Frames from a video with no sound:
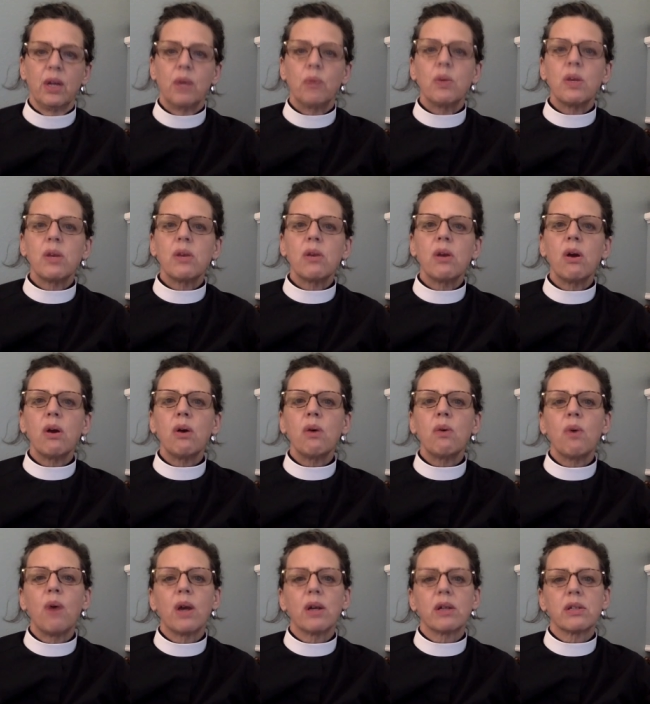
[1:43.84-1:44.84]
We
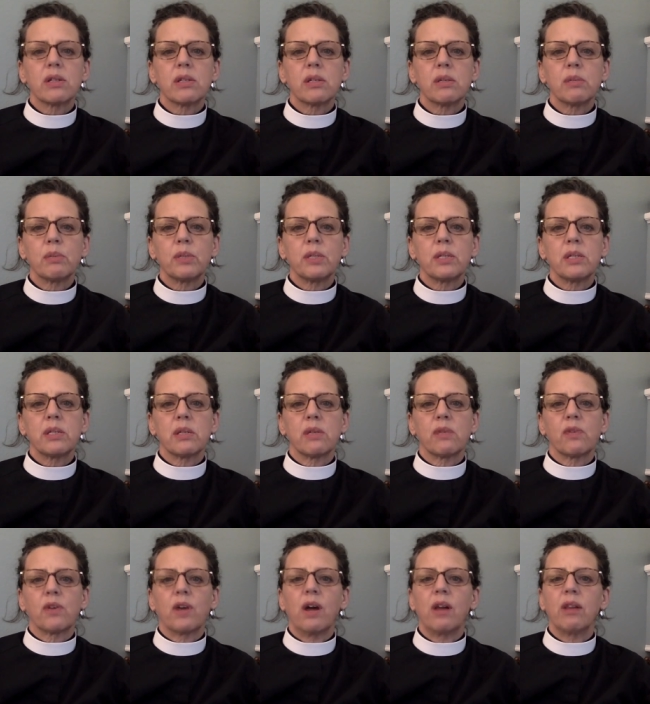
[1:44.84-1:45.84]
know our siblings
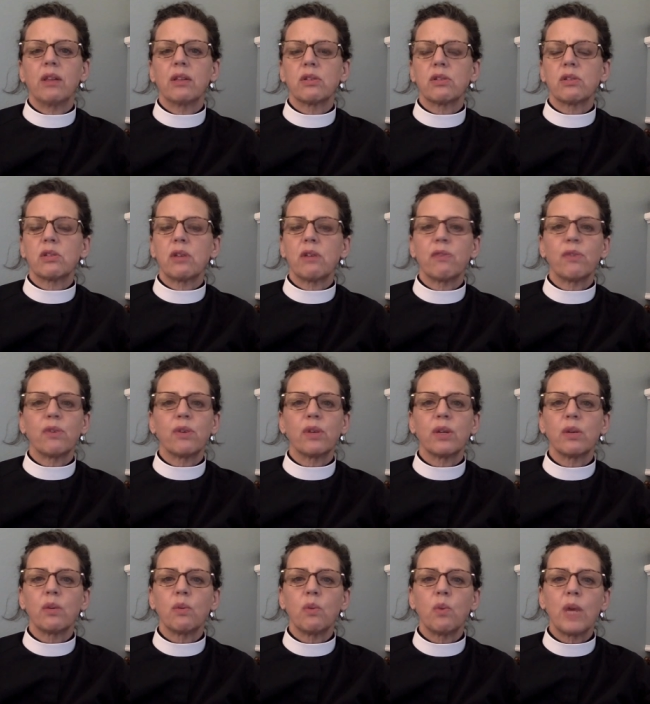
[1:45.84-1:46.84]
of color suffer
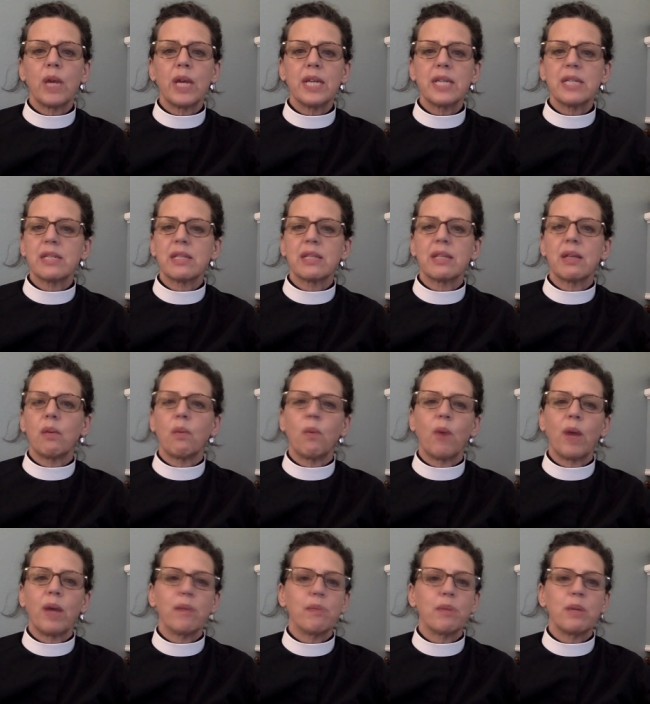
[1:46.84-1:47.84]
in ways that
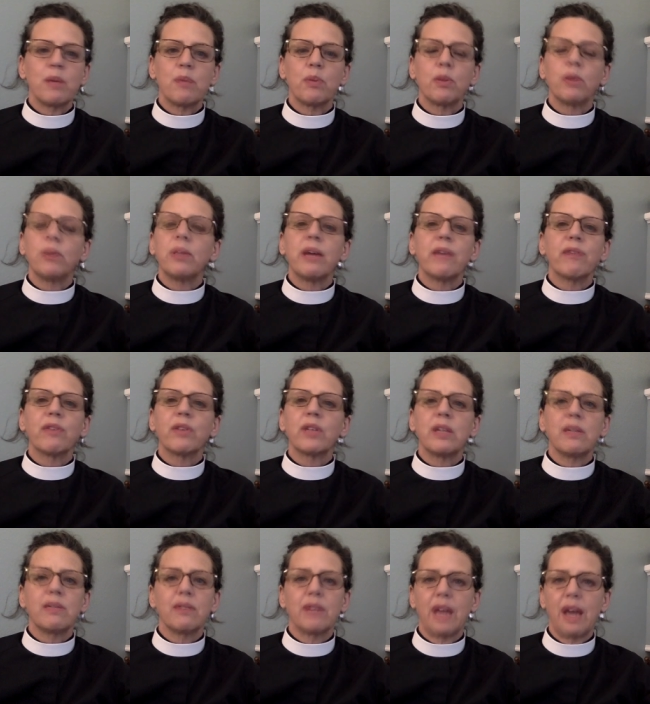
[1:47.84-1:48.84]
white people never
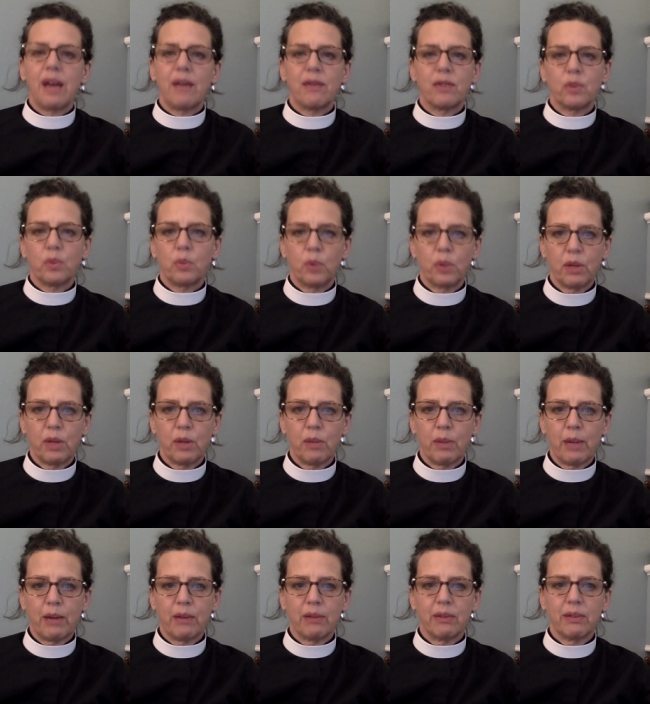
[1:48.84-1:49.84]
even have to worry
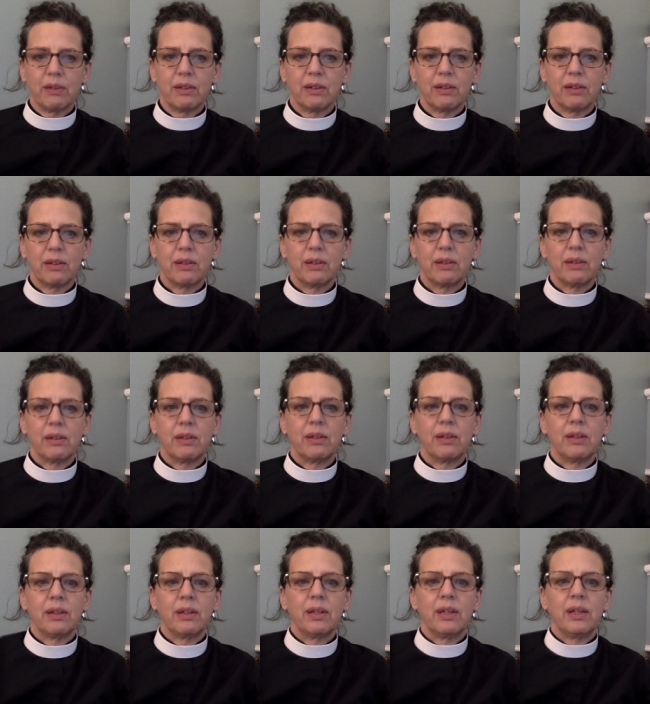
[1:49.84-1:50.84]
about.
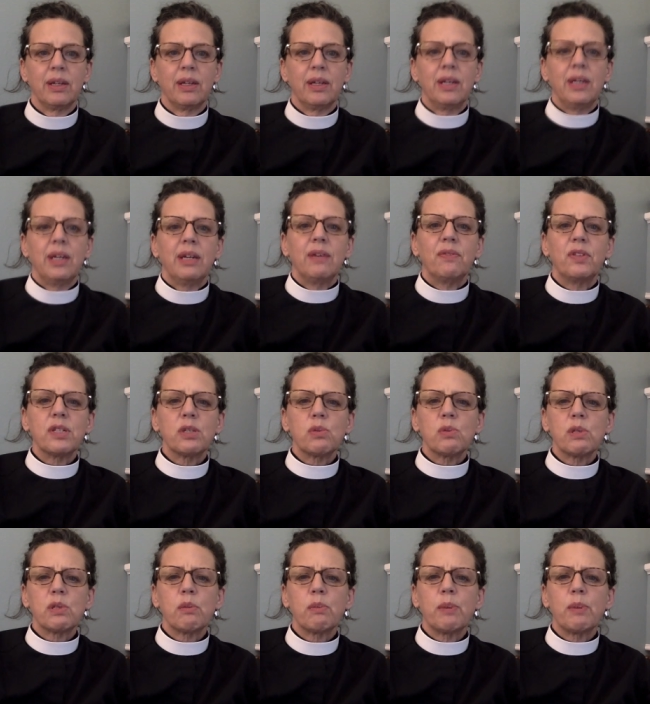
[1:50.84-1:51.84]
If this
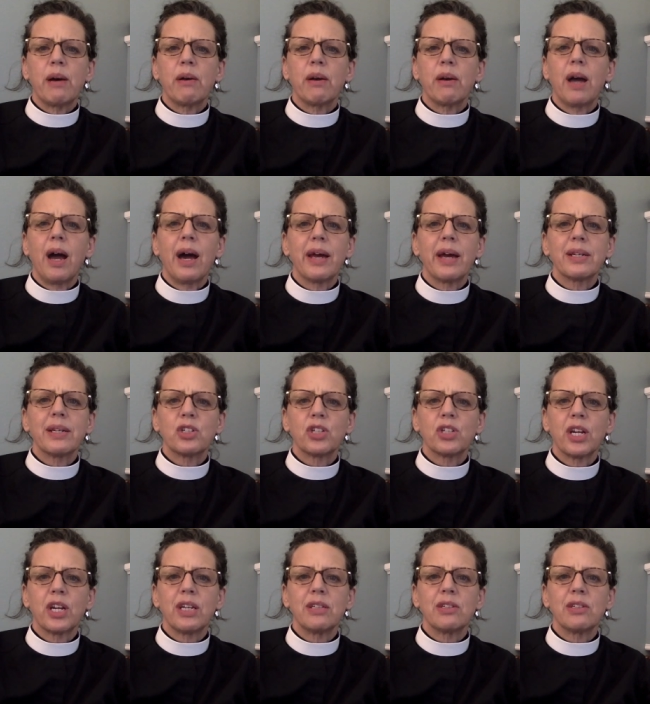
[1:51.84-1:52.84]
was about how to
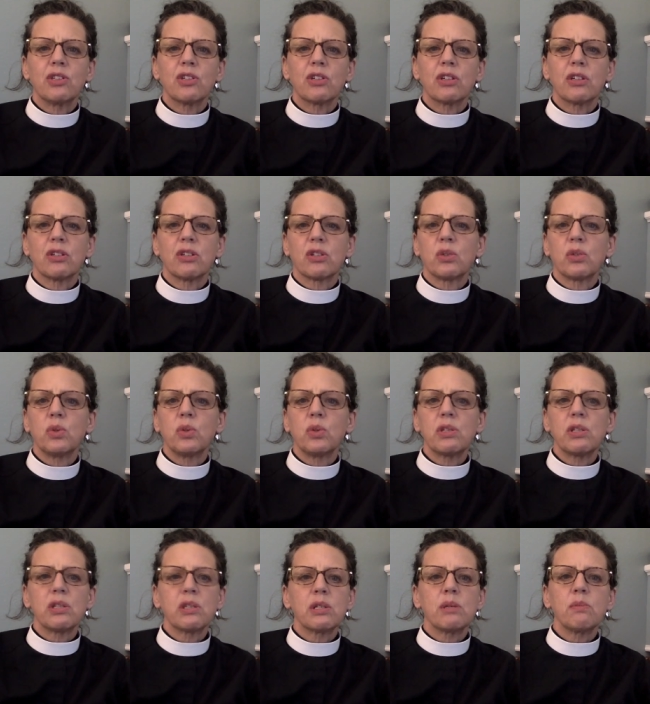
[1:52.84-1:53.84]
change a school
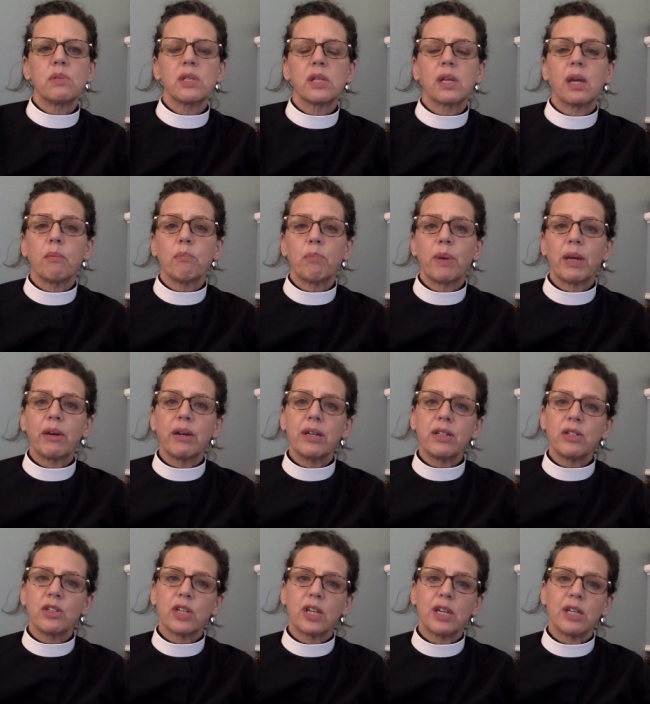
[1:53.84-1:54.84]
system to get better
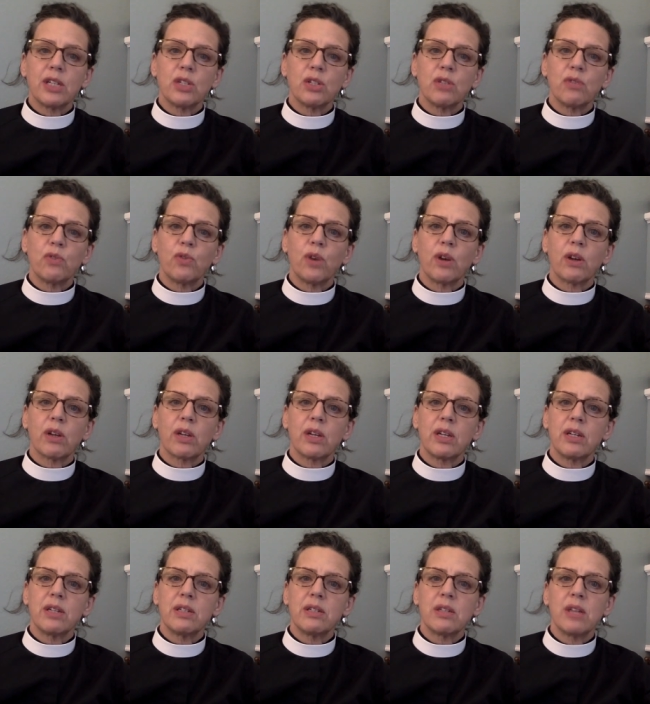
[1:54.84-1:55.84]
education for our
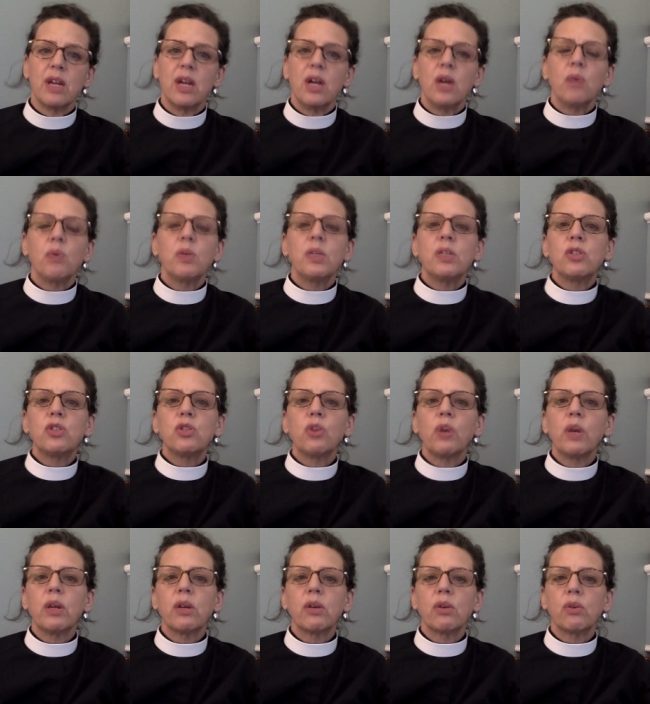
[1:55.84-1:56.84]
kids, we'd
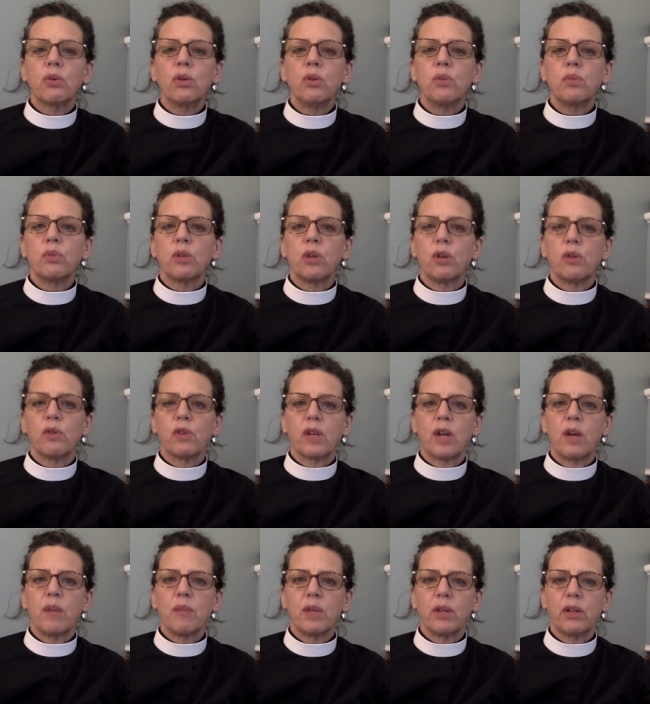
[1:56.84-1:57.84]
join a group to
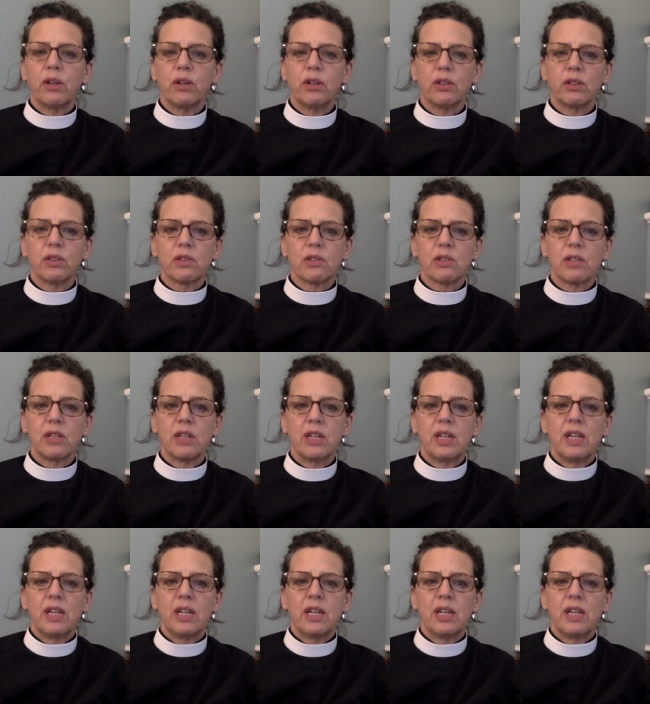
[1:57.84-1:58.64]
overcome the hurdles.